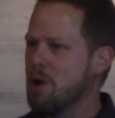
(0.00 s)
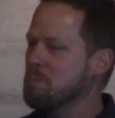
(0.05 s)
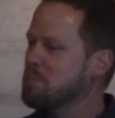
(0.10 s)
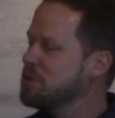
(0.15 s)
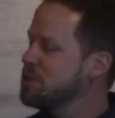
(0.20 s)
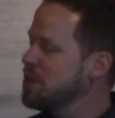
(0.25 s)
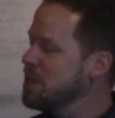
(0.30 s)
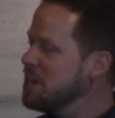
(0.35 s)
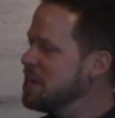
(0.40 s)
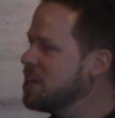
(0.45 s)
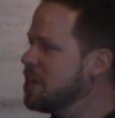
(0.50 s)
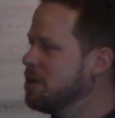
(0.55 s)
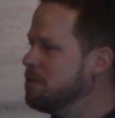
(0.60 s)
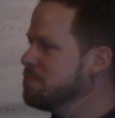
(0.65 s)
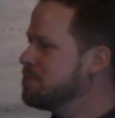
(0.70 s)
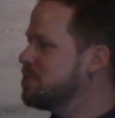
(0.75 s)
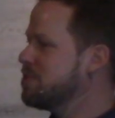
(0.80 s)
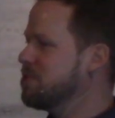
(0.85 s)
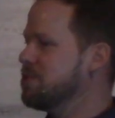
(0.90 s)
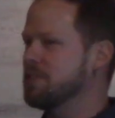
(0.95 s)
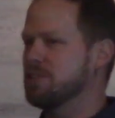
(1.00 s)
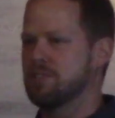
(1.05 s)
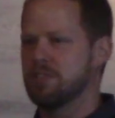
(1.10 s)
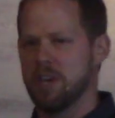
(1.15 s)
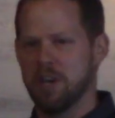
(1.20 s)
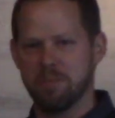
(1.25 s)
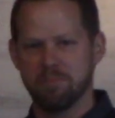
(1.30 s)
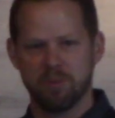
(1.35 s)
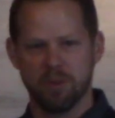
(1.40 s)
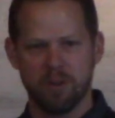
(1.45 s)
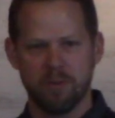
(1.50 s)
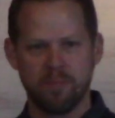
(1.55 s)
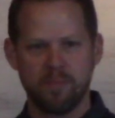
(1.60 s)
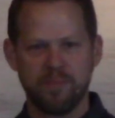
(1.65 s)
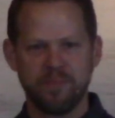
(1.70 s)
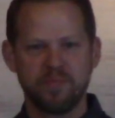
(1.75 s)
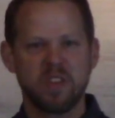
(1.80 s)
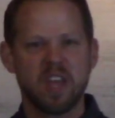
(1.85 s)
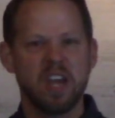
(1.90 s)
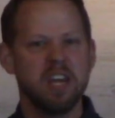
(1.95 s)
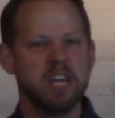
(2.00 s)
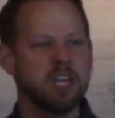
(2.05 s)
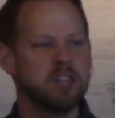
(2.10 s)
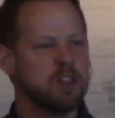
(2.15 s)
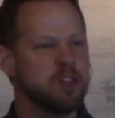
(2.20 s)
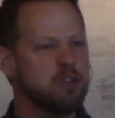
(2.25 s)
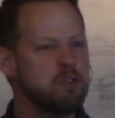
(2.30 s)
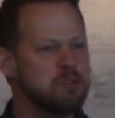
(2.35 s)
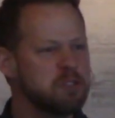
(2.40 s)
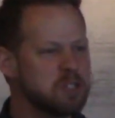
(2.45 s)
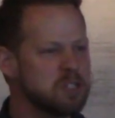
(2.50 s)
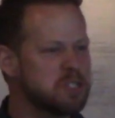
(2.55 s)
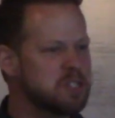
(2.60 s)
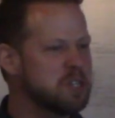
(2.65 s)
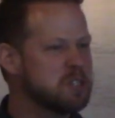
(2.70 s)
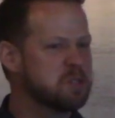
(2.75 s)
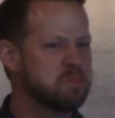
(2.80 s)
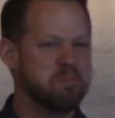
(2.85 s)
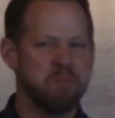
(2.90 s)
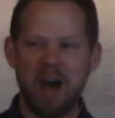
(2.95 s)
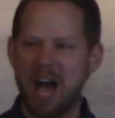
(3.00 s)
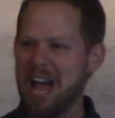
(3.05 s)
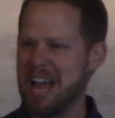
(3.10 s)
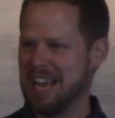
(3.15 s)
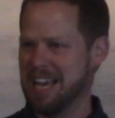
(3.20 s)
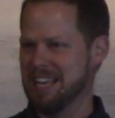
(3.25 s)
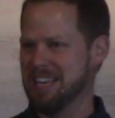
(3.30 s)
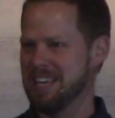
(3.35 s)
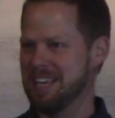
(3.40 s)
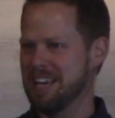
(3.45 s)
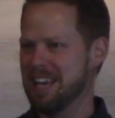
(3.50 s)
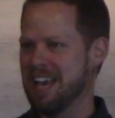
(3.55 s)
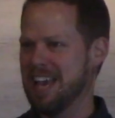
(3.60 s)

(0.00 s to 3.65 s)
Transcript: But then he comes to the temple, and he loses his mind,